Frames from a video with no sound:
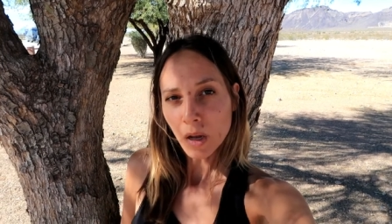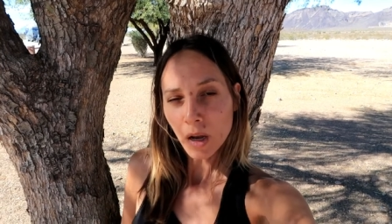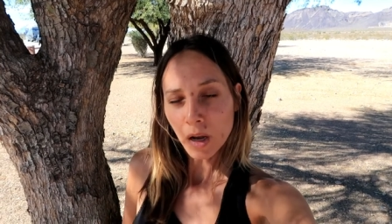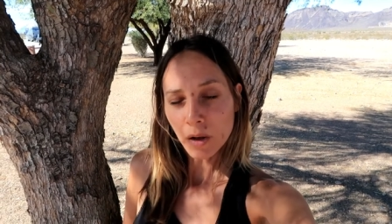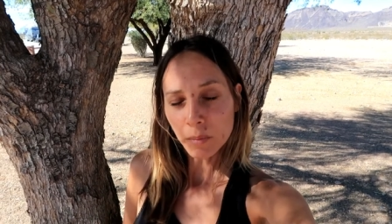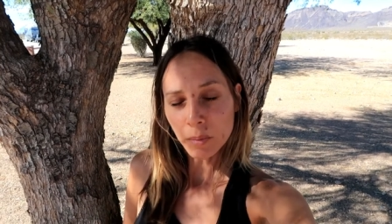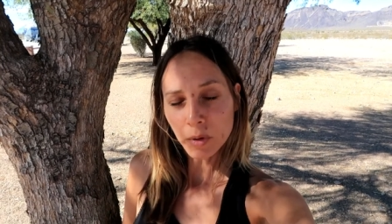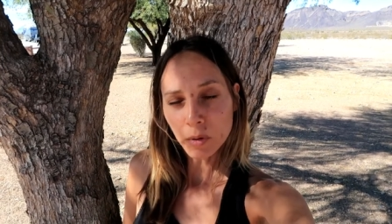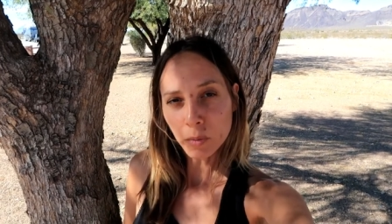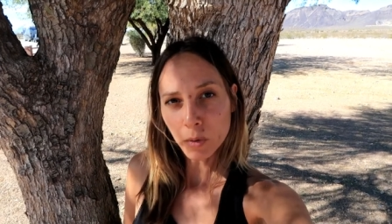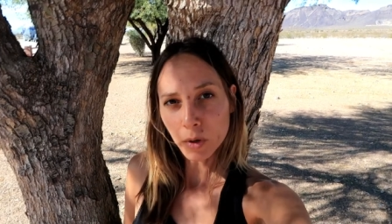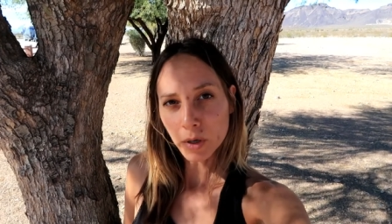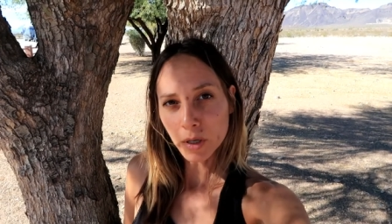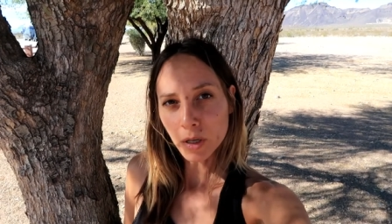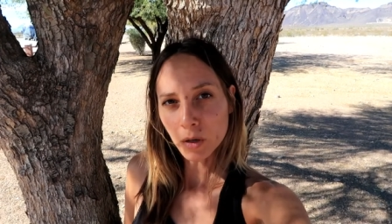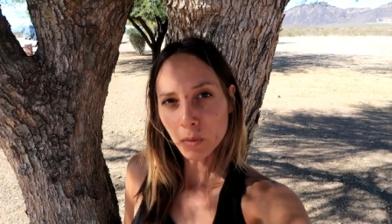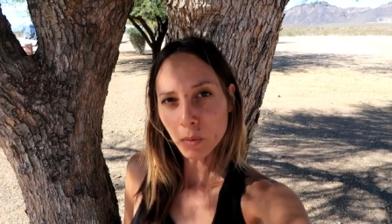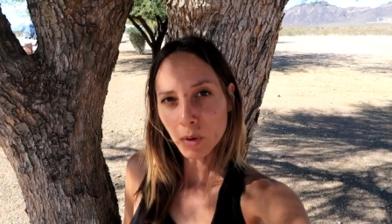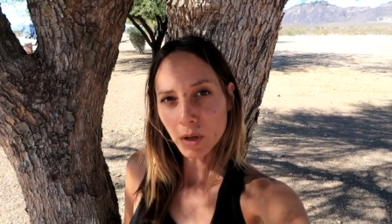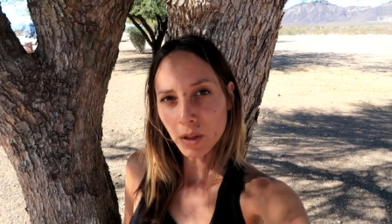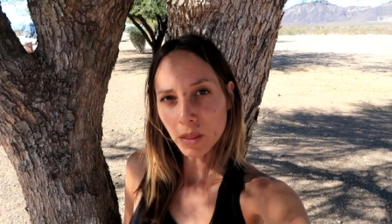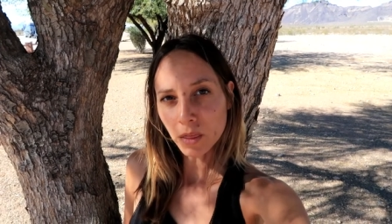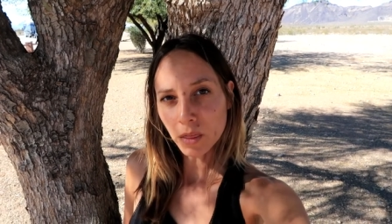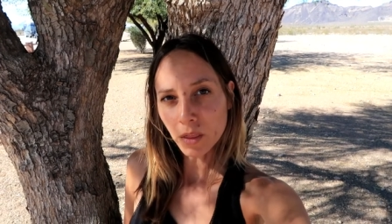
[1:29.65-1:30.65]
I've been
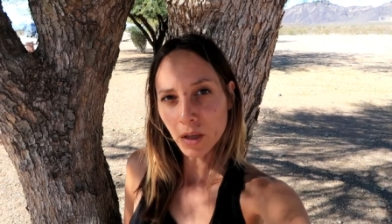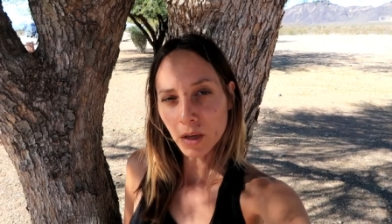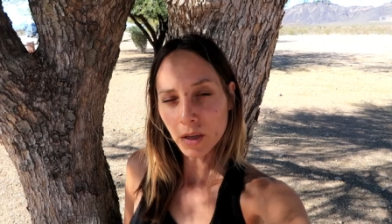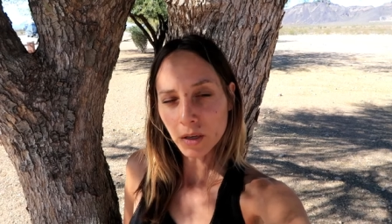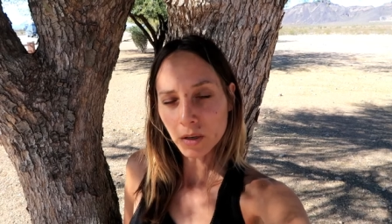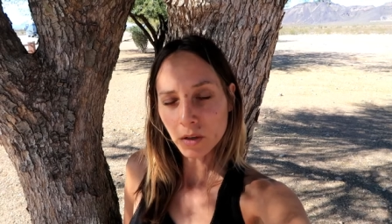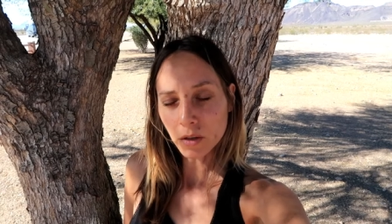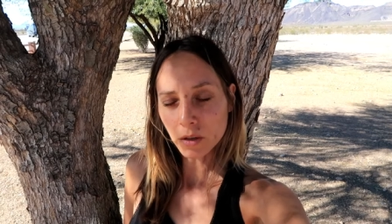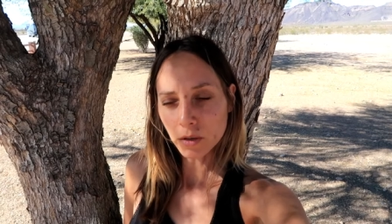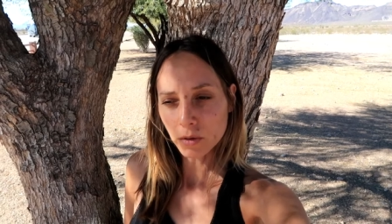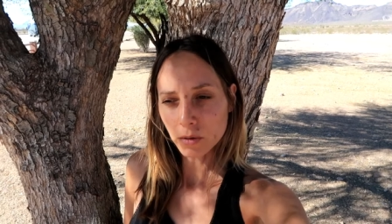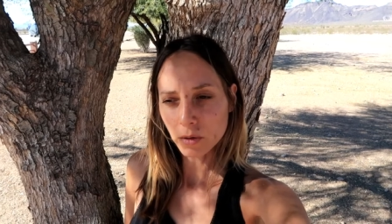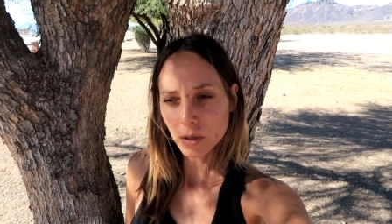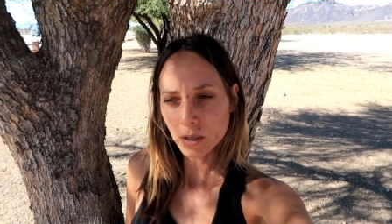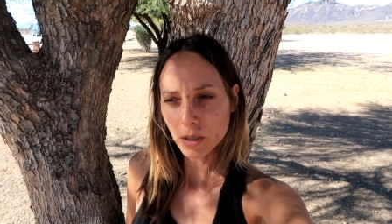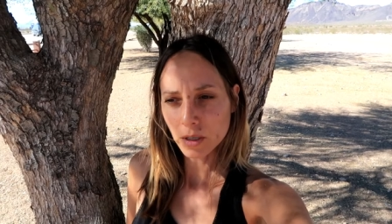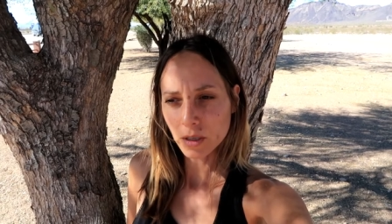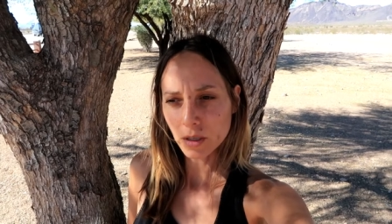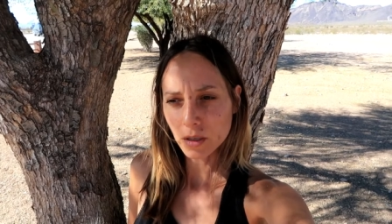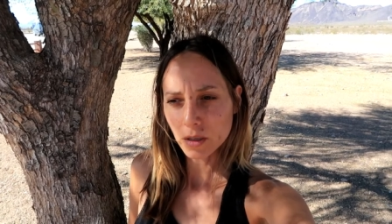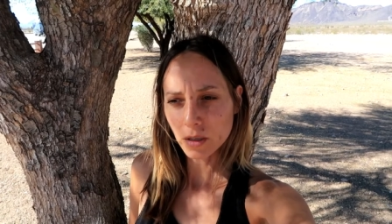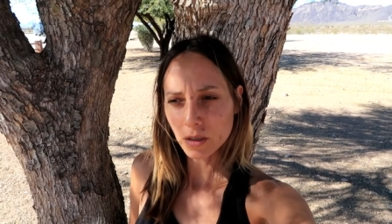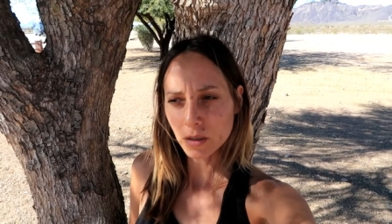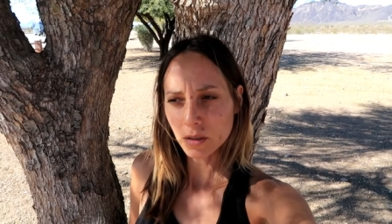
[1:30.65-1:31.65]
working with that
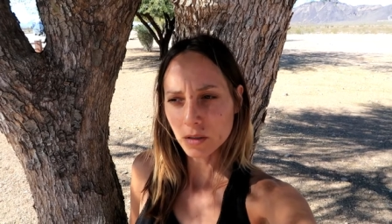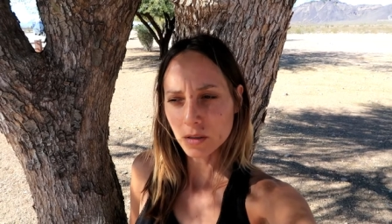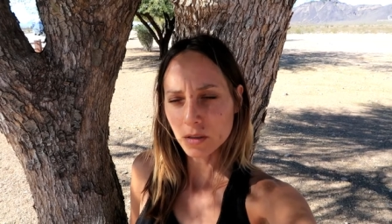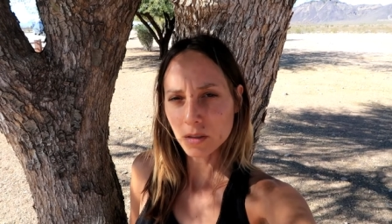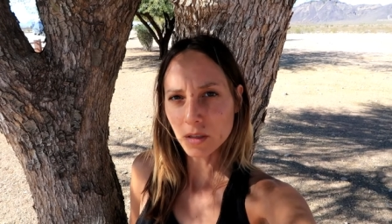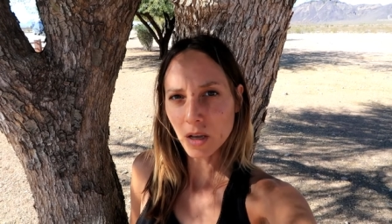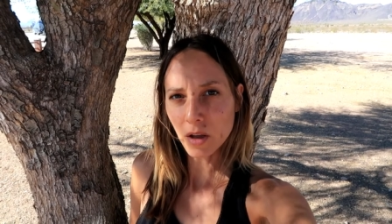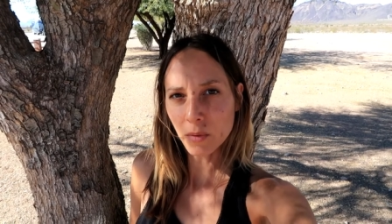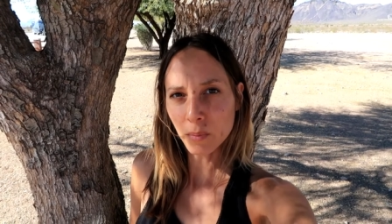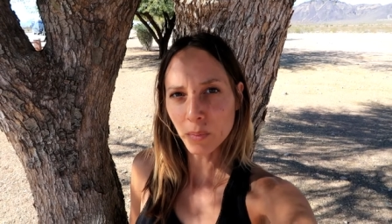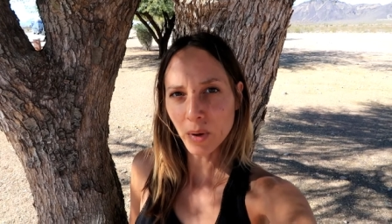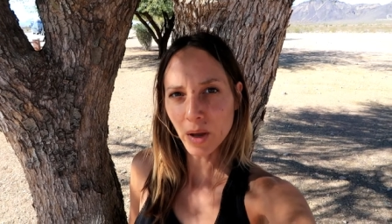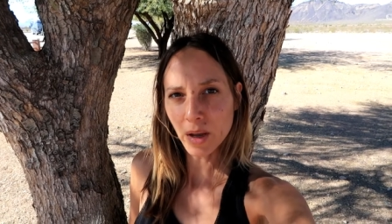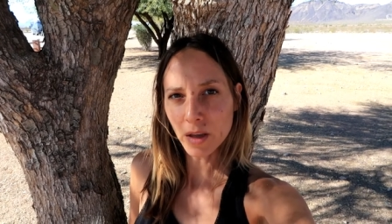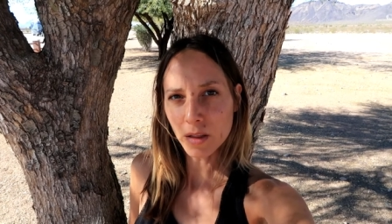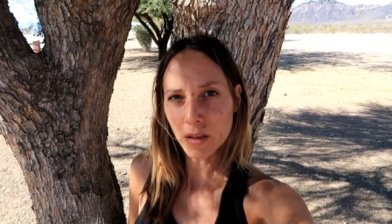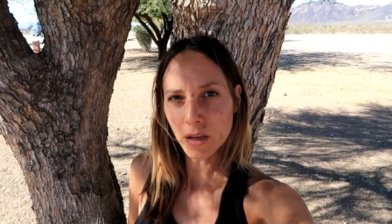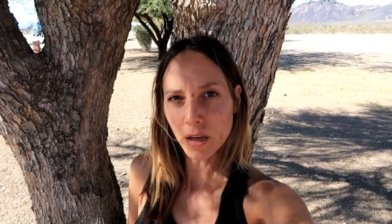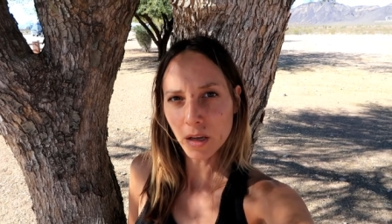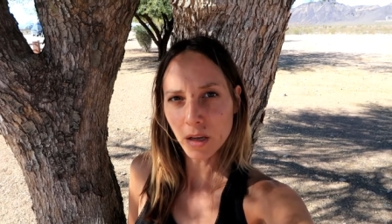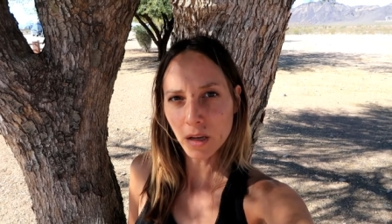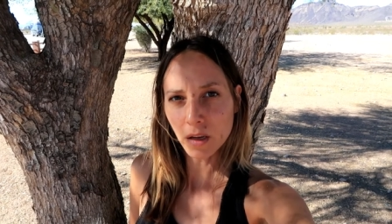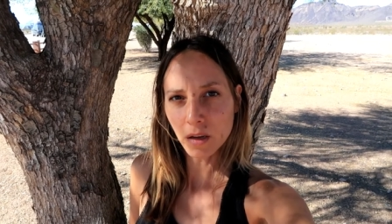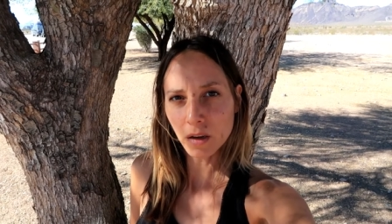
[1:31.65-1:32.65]
included
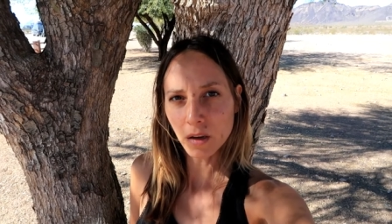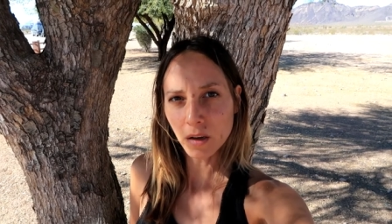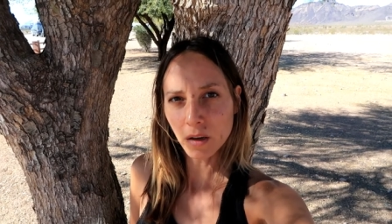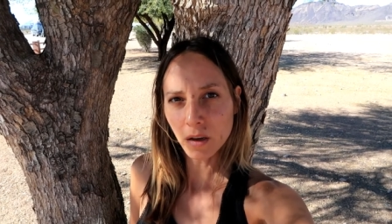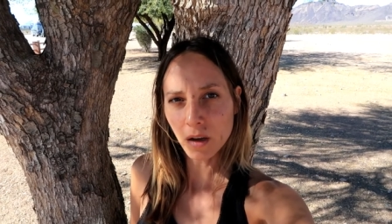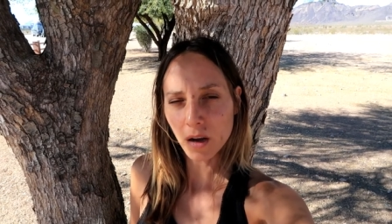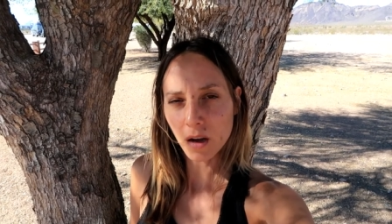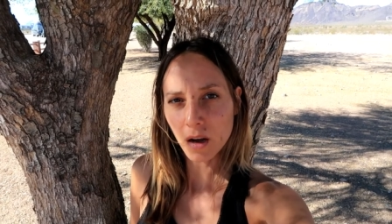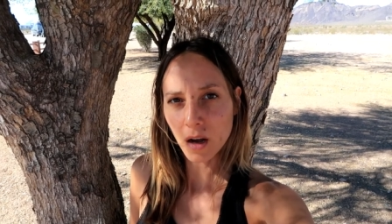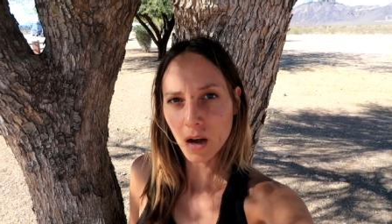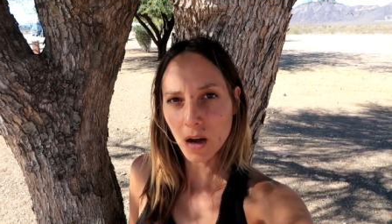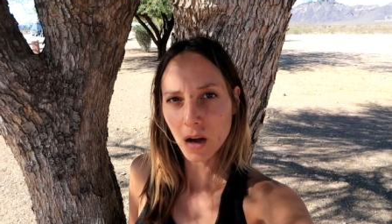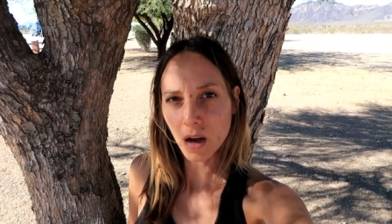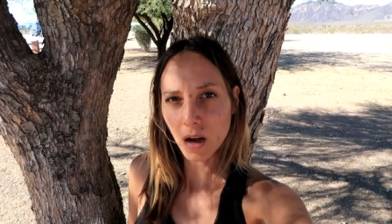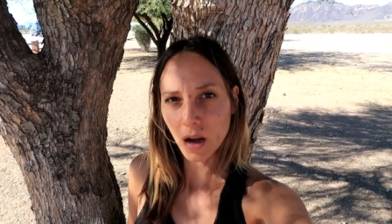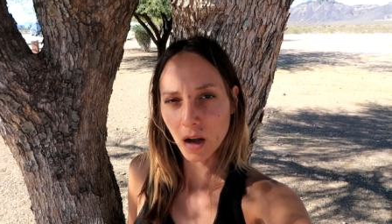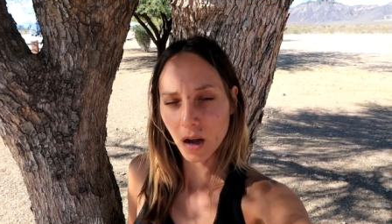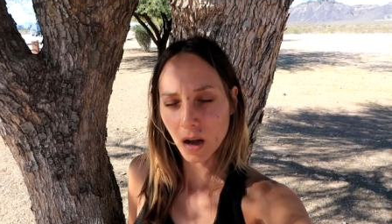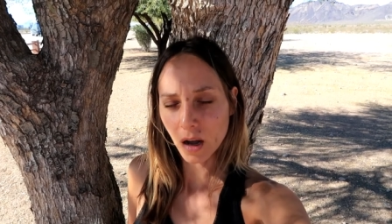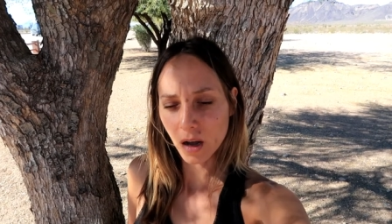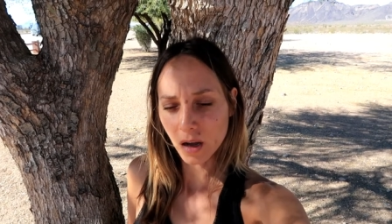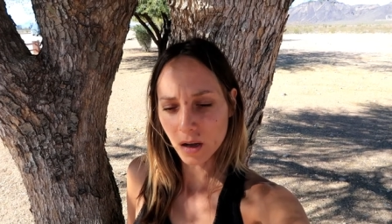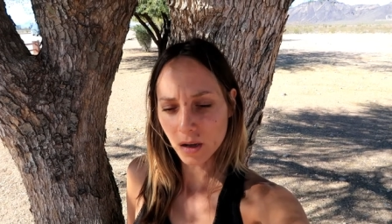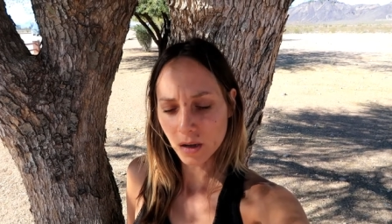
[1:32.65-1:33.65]
sunbathing,
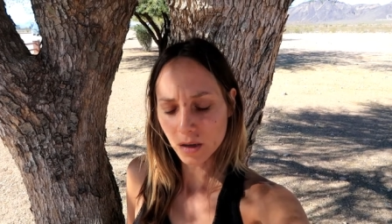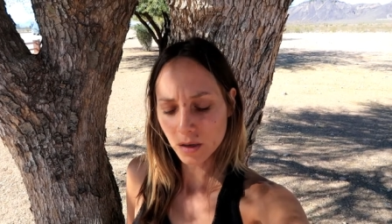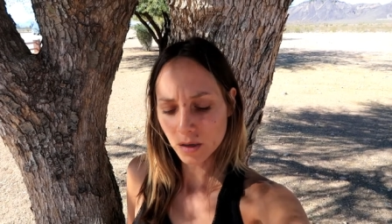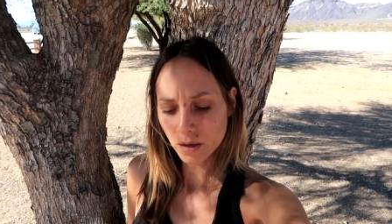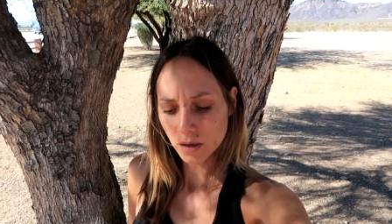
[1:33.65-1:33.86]
uh,